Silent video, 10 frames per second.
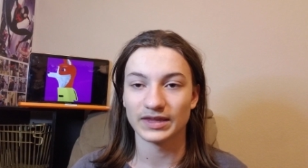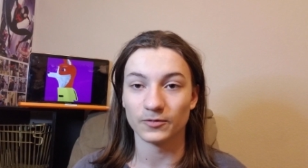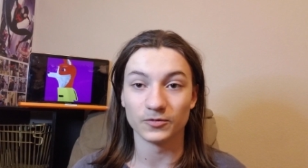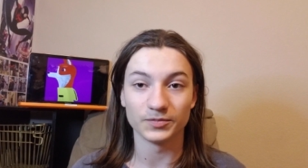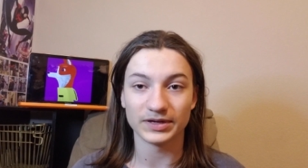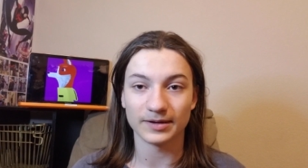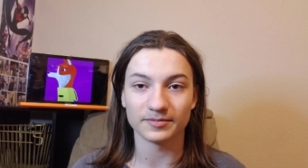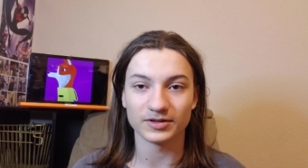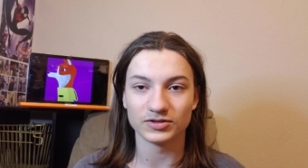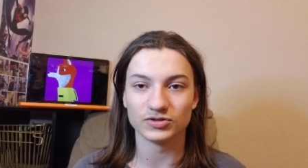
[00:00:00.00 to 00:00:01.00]
we'll be able
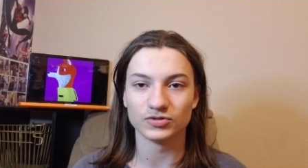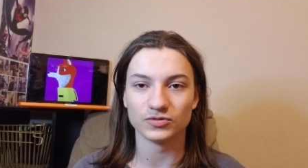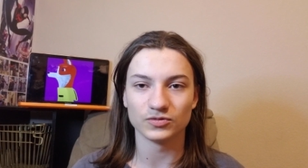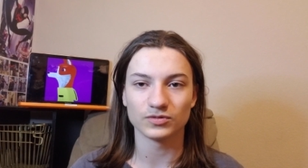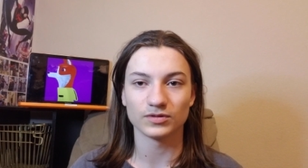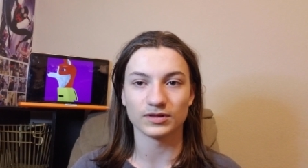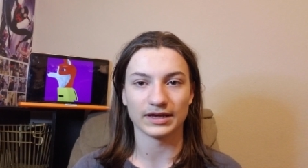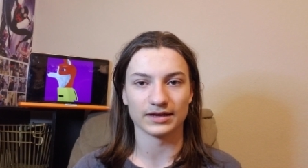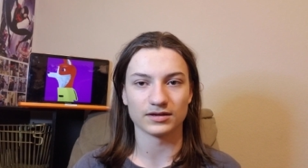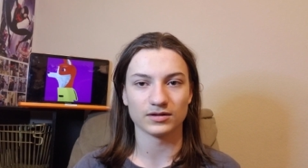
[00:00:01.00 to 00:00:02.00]
to do
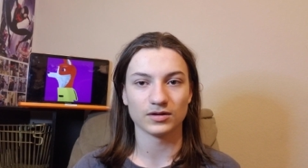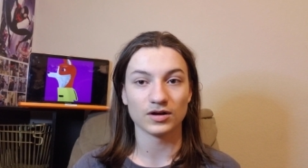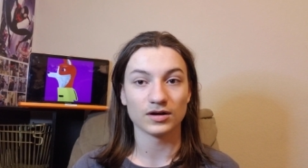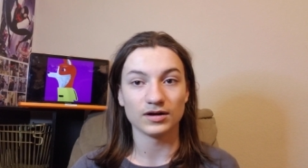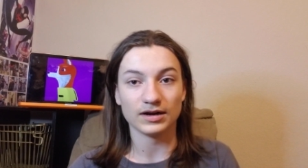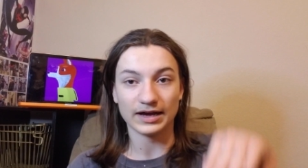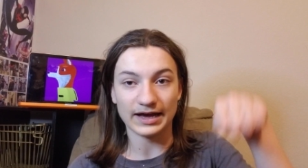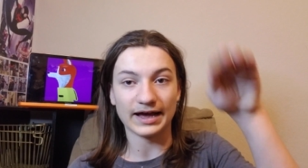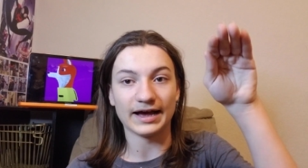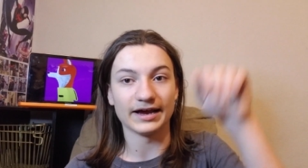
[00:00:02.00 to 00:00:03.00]
like
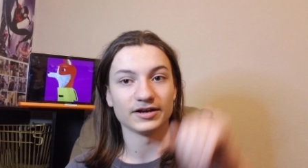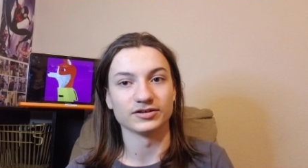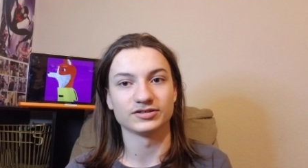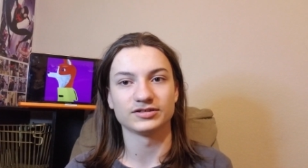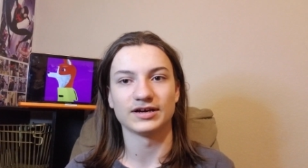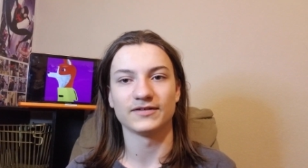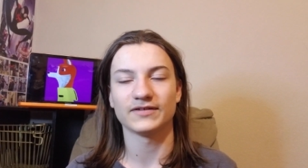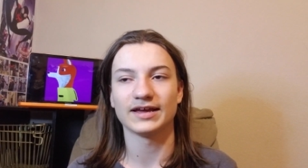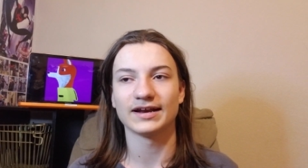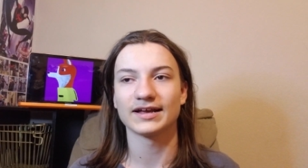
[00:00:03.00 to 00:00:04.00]
a higher stuff.
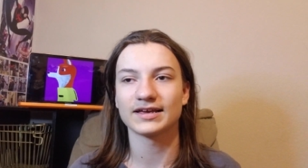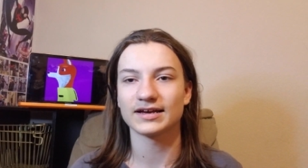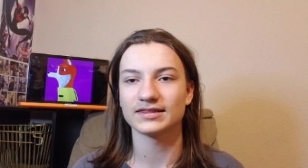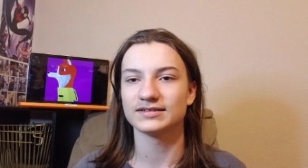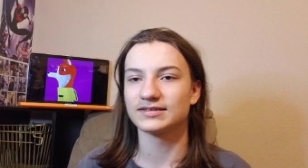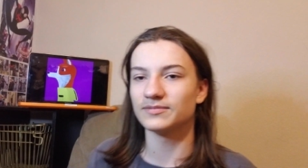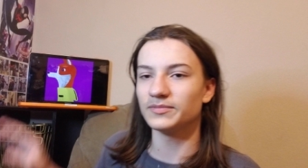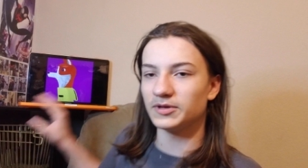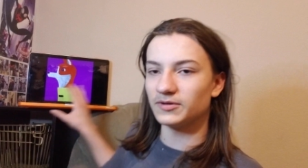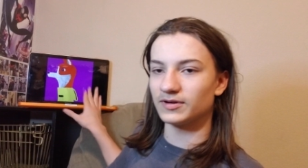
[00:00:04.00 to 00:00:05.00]
And I got this
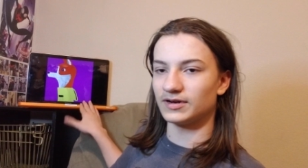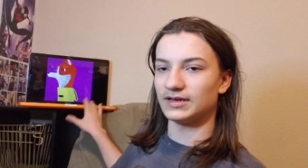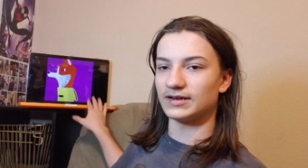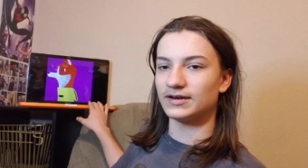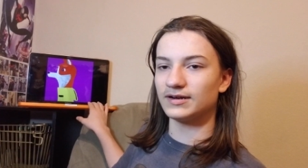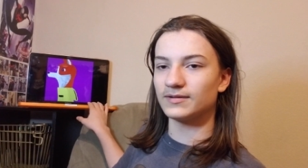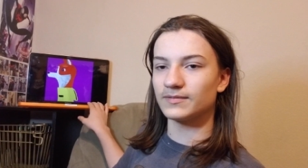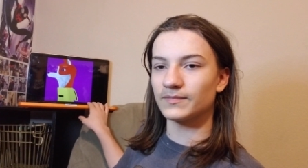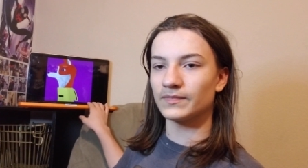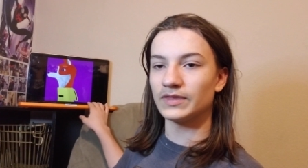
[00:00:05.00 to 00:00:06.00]
computer here.
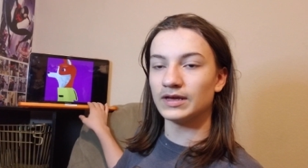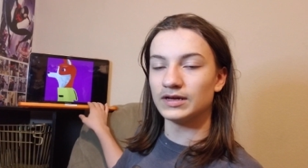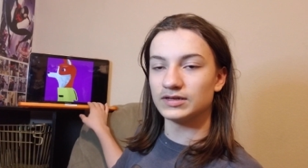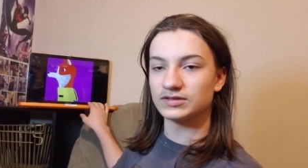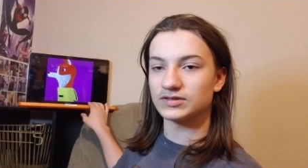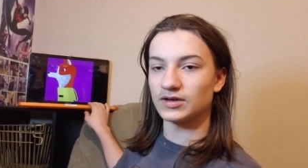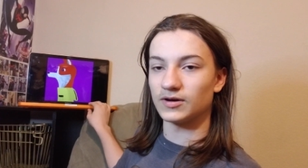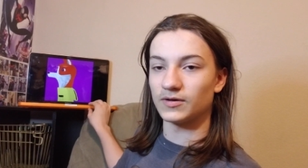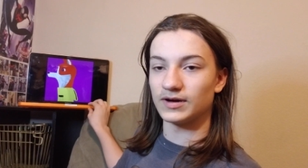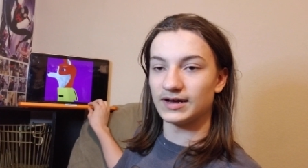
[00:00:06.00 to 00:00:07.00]

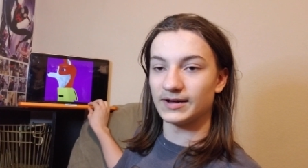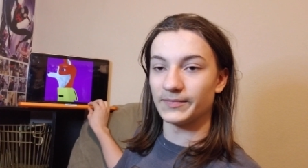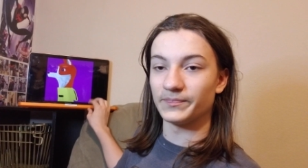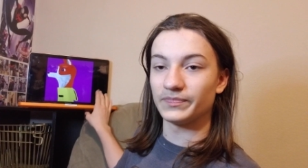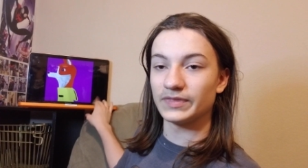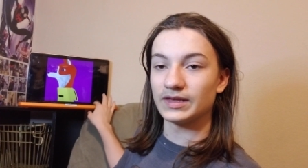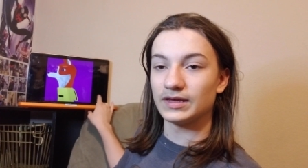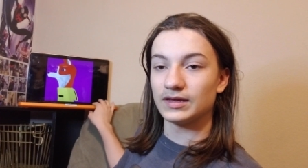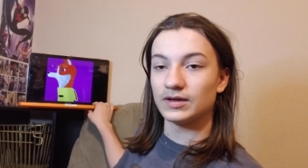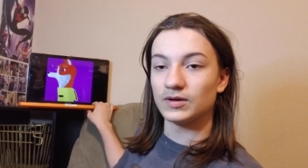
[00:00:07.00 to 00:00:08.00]
So um,
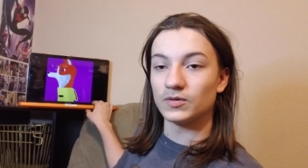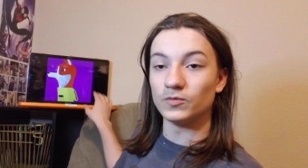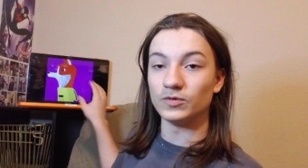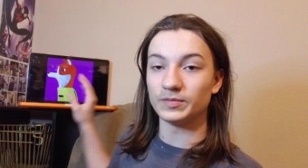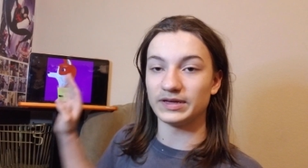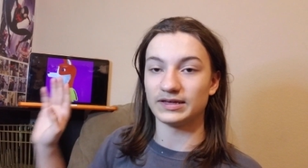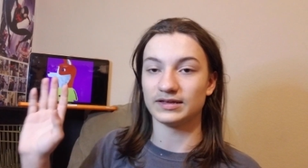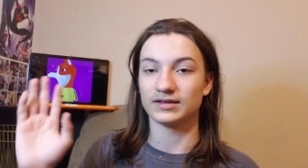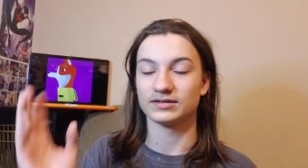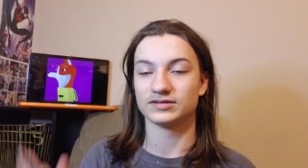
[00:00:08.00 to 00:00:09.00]
will be
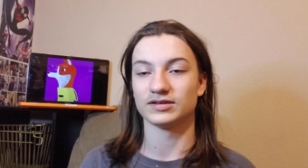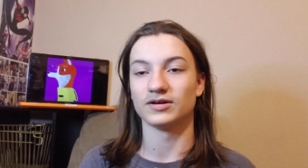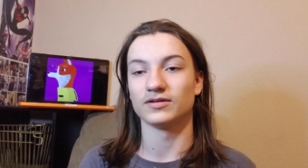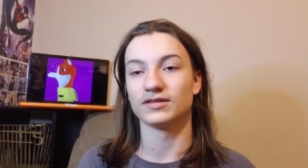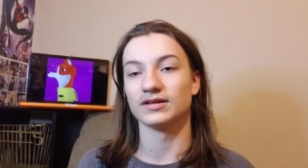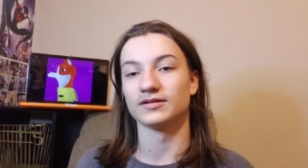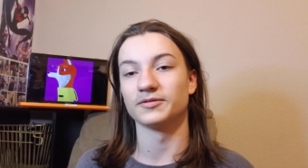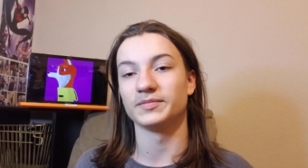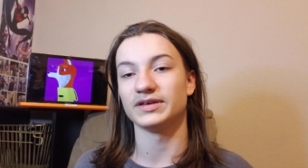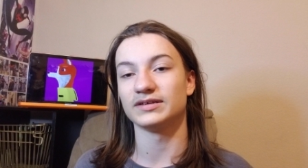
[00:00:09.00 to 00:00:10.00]
so there will
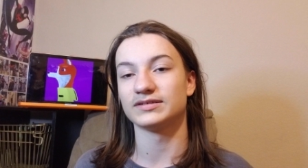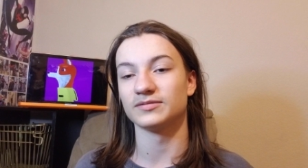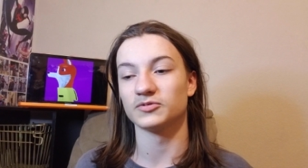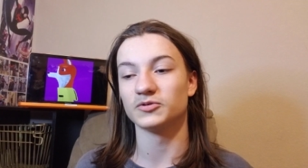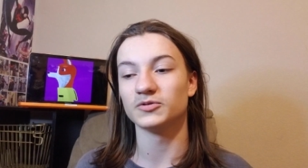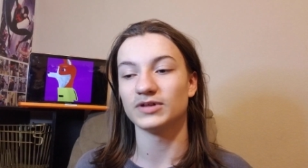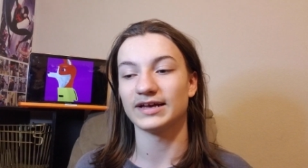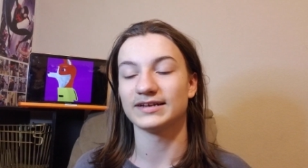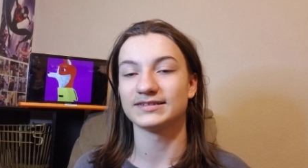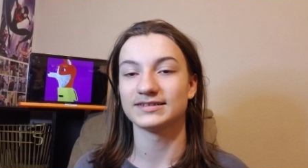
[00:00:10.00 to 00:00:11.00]
be some cool
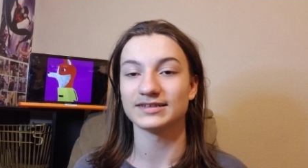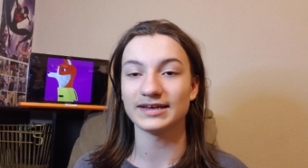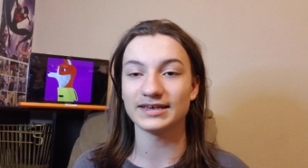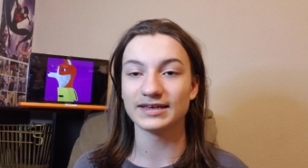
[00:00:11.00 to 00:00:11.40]
and it's like